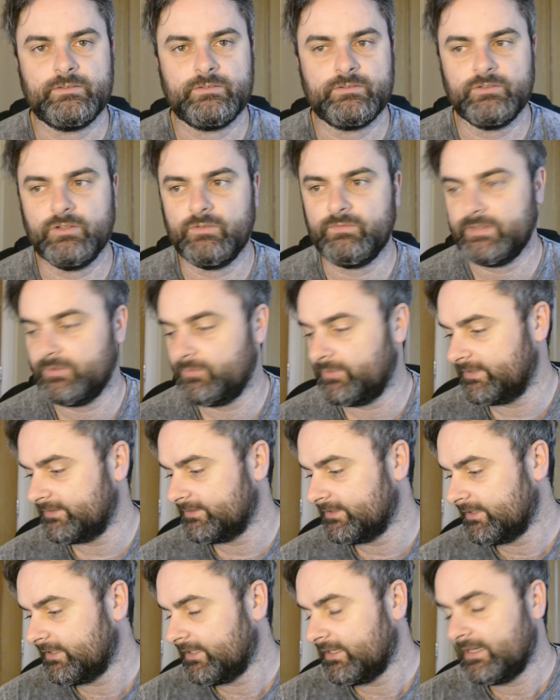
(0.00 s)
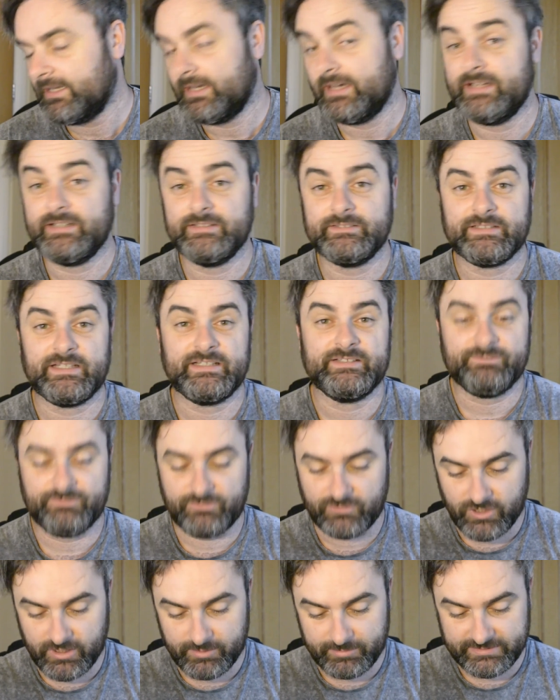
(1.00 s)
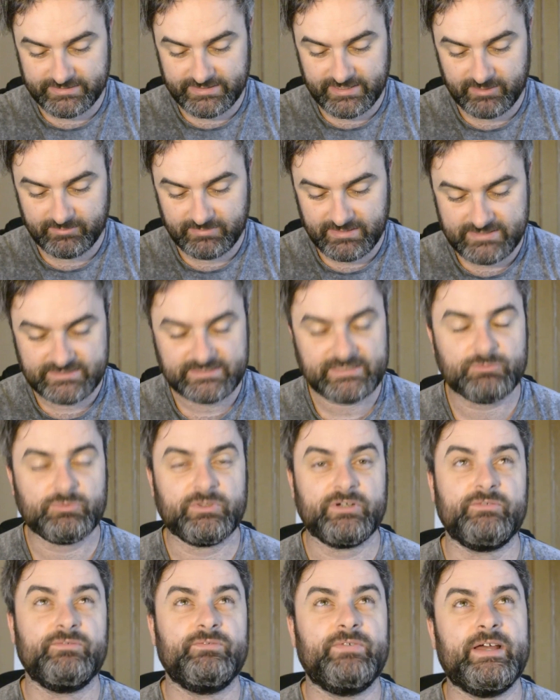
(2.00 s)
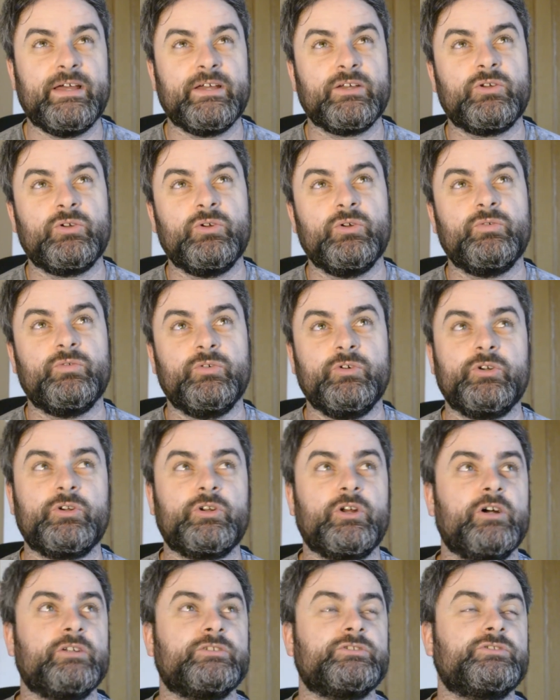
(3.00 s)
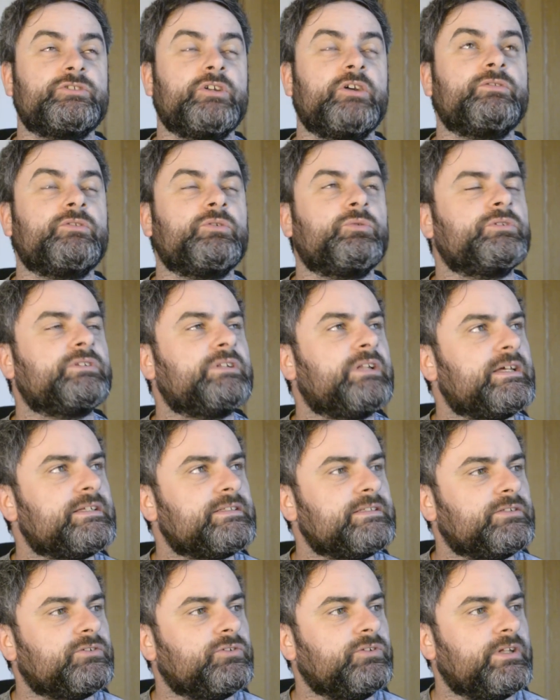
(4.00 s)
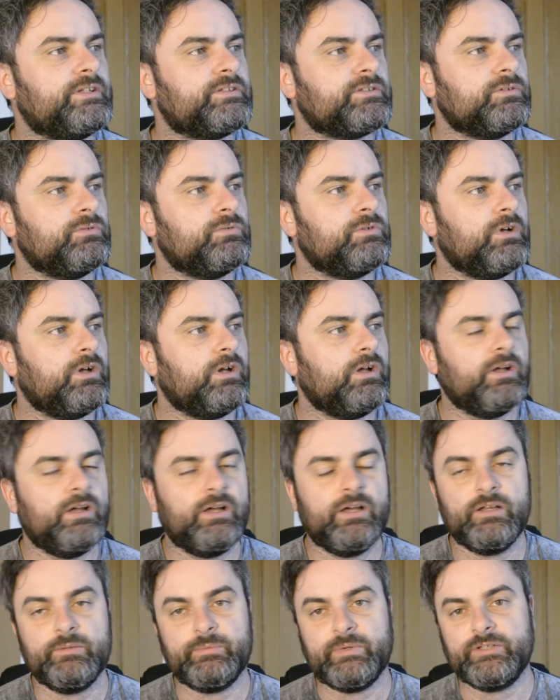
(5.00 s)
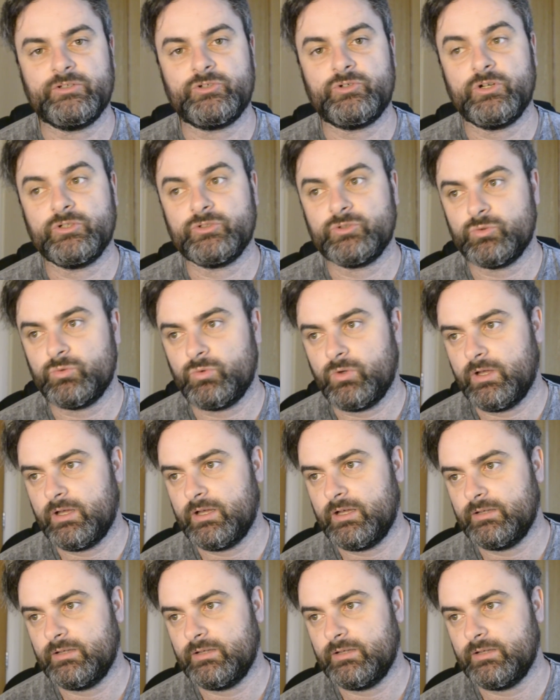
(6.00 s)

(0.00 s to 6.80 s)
Lovely rain. And I forgot about the game last night where Vancouver got stopped. It was last night, 2 nights ago, by Toronto.